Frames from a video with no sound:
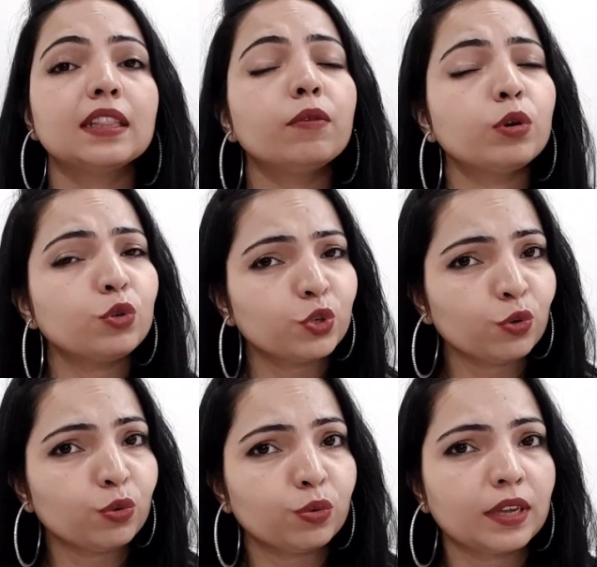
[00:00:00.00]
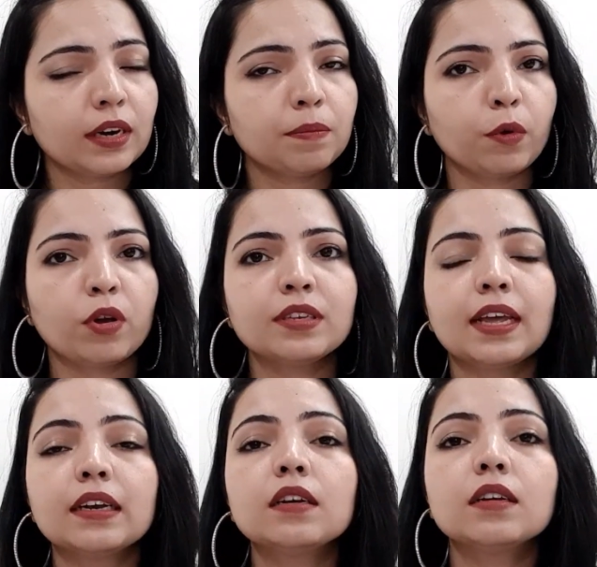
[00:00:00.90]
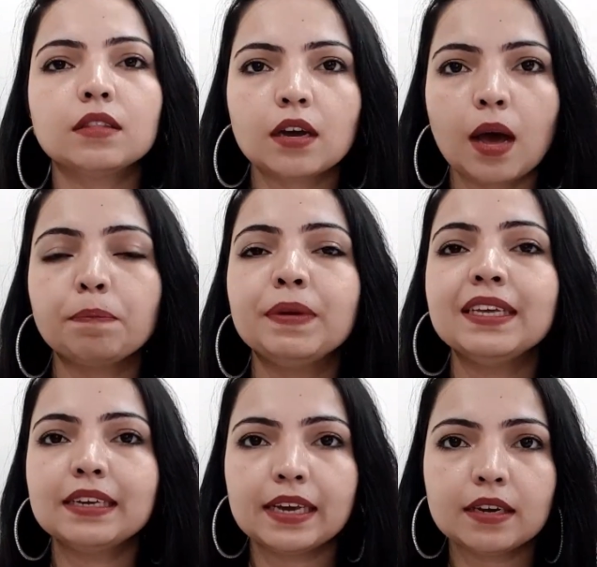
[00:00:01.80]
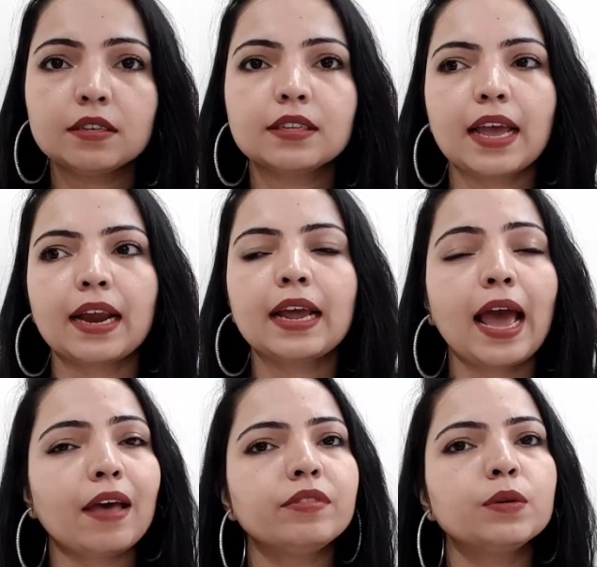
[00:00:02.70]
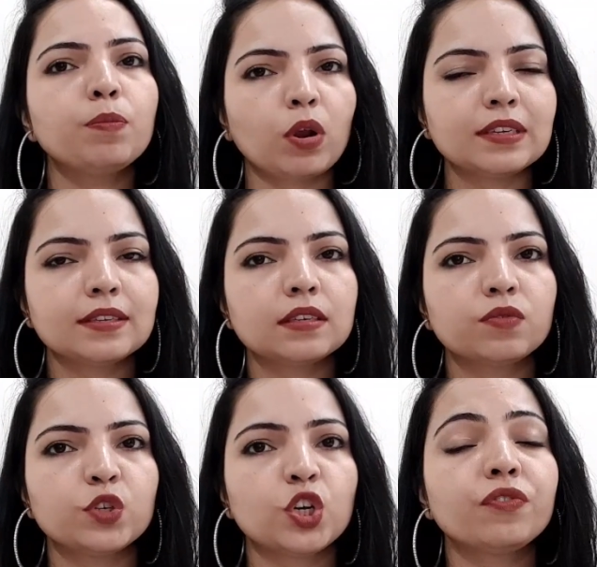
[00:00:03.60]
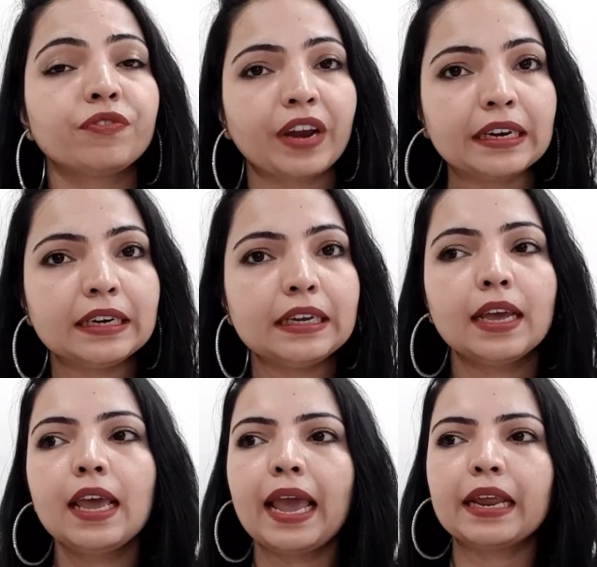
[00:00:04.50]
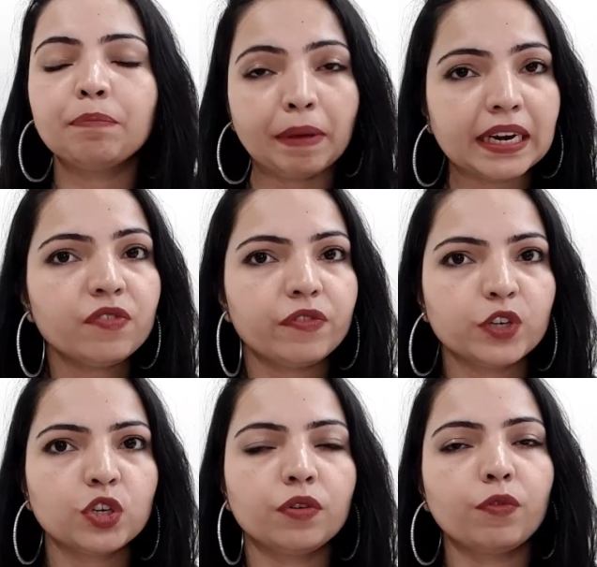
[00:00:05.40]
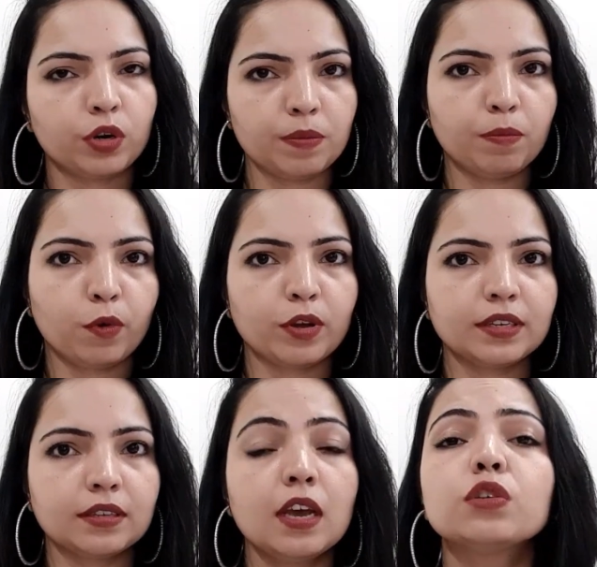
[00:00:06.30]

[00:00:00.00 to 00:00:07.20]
They want to show to their employees that the company cares and have the policies which are friendly and beneficial for employees.